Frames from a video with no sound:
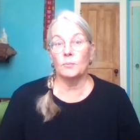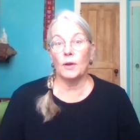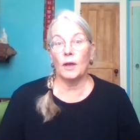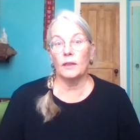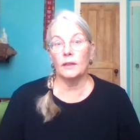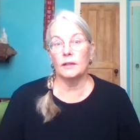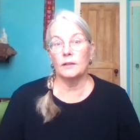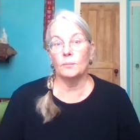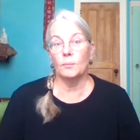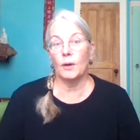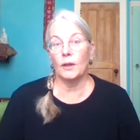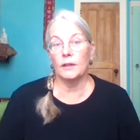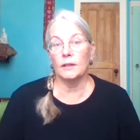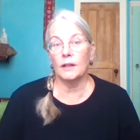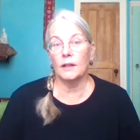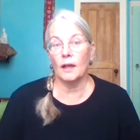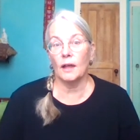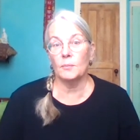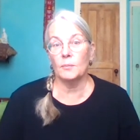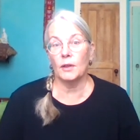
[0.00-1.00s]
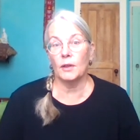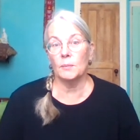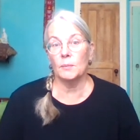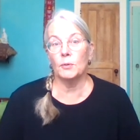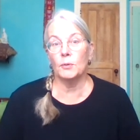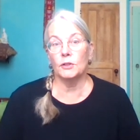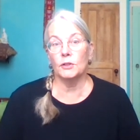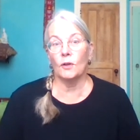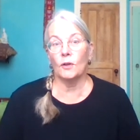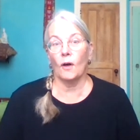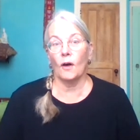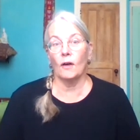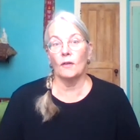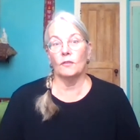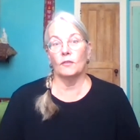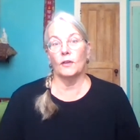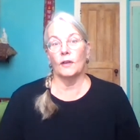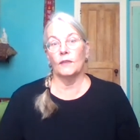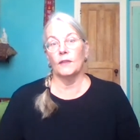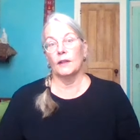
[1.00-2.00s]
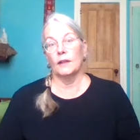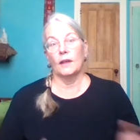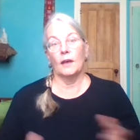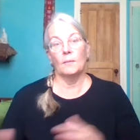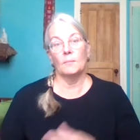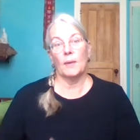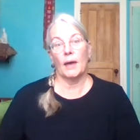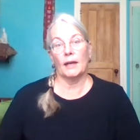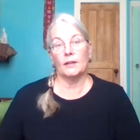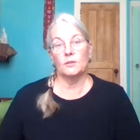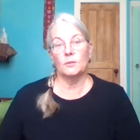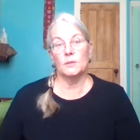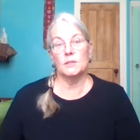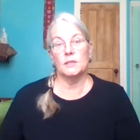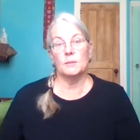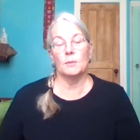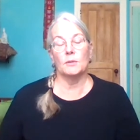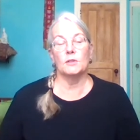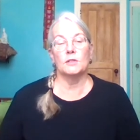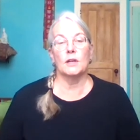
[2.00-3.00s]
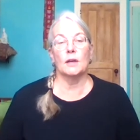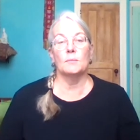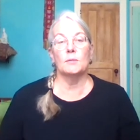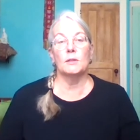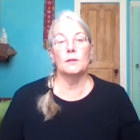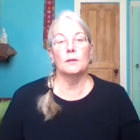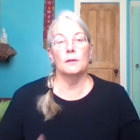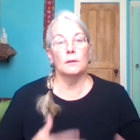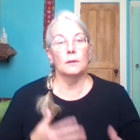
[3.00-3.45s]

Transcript: Probably not. Probably put it off and then come back to it some other time.